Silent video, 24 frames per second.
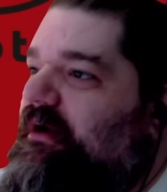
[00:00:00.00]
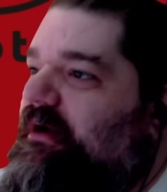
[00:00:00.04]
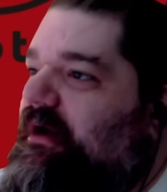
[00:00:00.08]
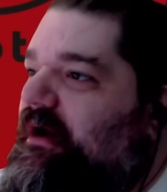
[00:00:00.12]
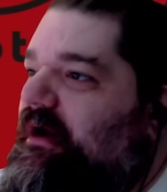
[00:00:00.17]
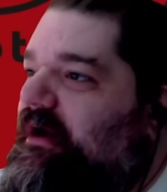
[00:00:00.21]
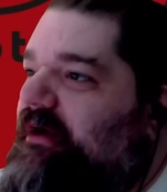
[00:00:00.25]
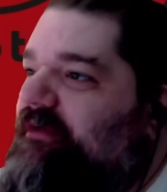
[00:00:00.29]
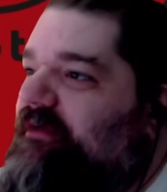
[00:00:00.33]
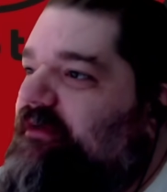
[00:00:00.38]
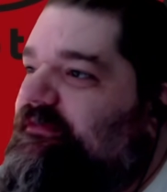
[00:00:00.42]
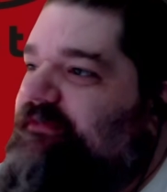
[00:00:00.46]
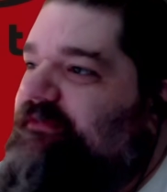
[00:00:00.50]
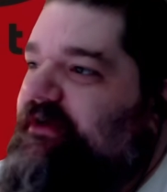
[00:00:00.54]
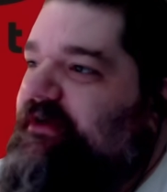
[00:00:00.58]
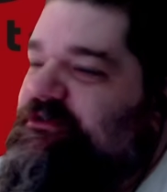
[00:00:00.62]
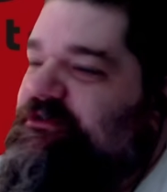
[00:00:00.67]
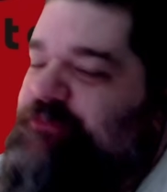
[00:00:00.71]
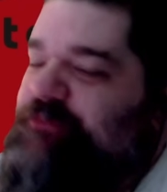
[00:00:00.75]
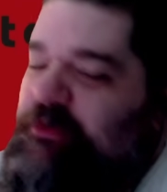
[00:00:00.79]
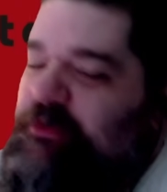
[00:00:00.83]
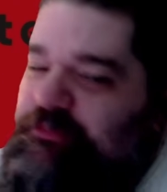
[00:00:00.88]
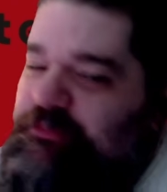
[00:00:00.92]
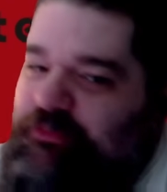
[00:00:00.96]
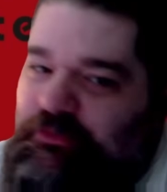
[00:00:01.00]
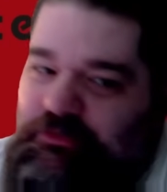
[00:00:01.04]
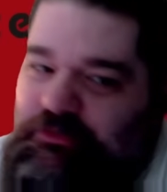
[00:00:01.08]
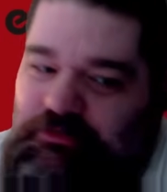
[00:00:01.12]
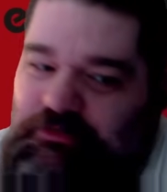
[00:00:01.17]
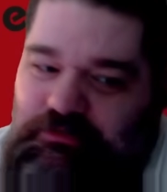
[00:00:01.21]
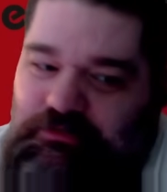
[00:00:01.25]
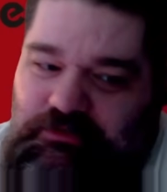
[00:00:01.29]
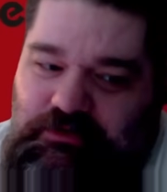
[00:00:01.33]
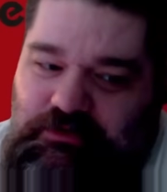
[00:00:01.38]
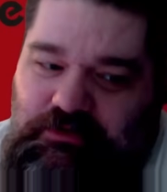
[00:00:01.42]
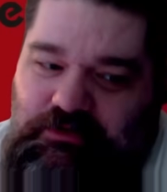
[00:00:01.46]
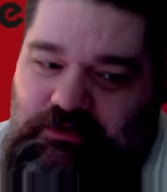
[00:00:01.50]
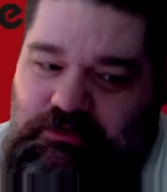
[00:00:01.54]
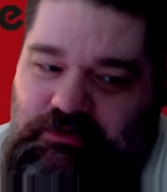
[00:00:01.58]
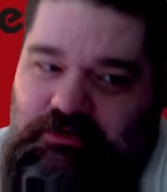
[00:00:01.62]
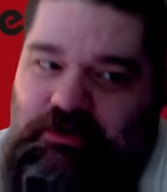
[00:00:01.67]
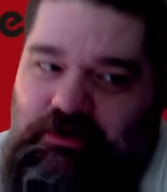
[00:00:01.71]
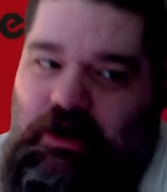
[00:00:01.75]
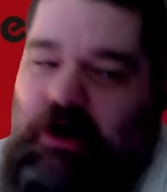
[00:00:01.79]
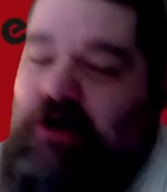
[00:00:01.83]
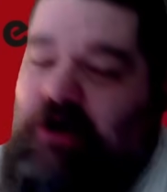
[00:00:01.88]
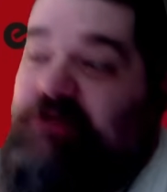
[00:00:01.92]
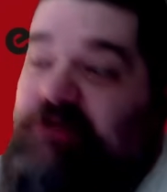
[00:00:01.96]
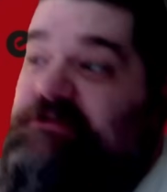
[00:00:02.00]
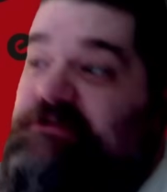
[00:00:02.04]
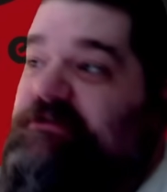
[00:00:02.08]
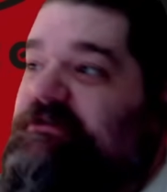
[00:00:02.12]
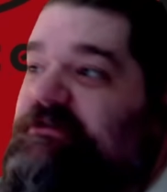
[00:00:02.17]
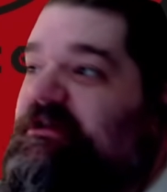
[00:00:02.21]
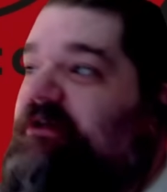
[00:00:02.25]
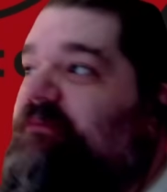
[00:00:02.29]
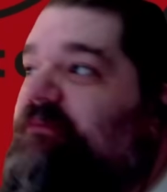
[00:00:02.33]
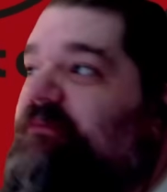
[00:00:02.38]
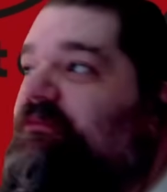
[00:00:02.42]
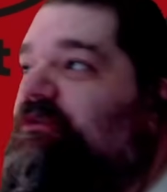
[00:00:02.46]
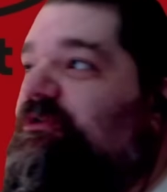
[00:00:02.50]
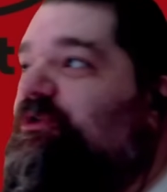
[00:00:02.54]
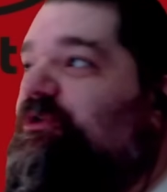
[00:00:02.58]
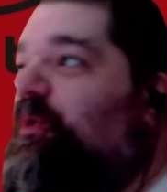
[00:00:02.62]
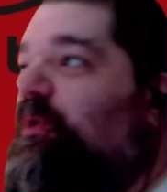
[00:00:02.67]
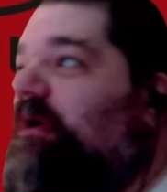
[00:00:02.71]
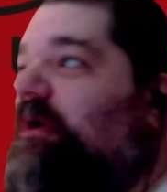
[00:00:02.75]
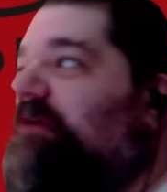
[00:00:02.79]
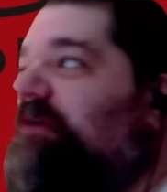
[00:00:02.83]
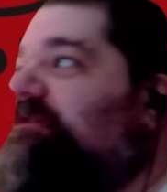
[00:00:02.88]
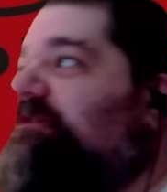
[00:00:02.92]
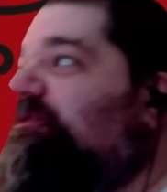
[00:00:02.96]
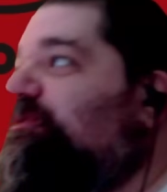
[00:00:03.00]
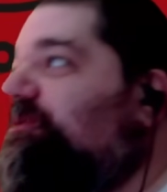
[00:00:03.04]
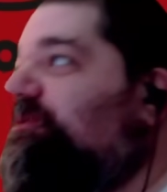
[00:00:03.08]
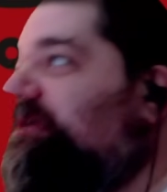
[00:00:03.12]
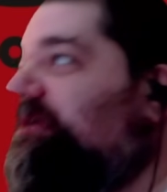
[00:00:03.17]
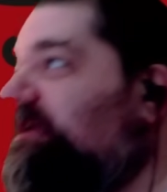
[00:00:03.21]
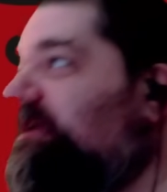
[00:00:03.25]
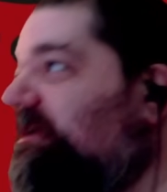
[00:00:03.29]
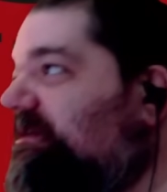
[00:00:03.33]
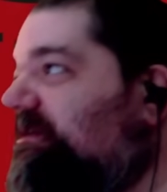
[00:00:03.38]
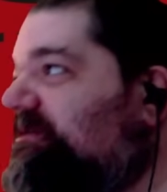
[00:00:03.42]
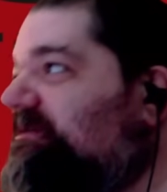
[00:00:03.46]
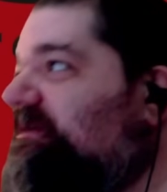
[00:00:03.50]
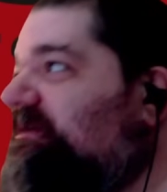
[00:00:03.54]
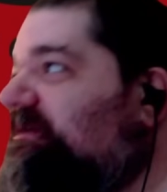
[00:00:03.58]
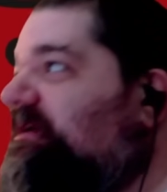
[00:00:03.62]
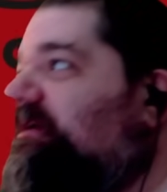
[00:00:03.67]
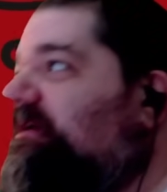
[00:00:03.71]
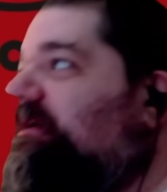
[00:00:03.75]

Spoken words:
infects people, causes them to want to eat,